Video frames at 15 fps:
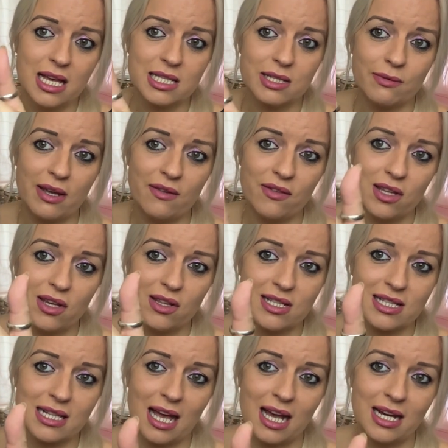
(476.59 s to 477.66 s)
So even though
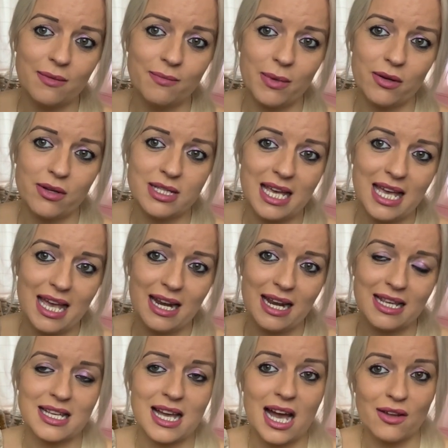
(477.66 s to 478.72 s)
this lightning bolt is hit and
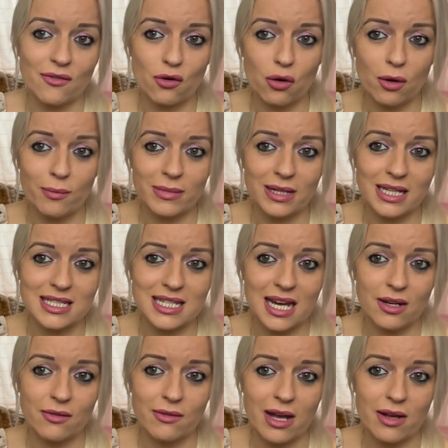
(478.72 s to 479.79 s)
it's kind of crumbling
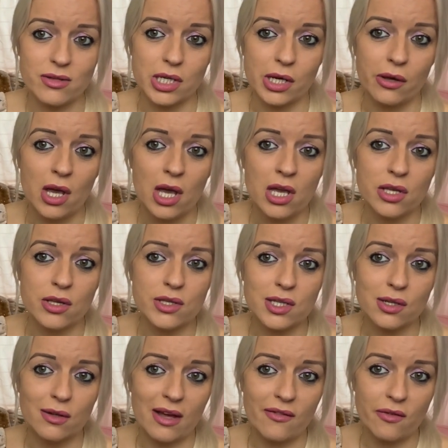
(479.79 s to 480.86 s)
down around you, you
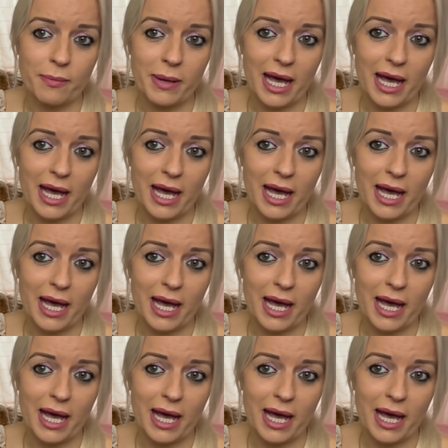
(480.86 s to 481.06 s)
still have a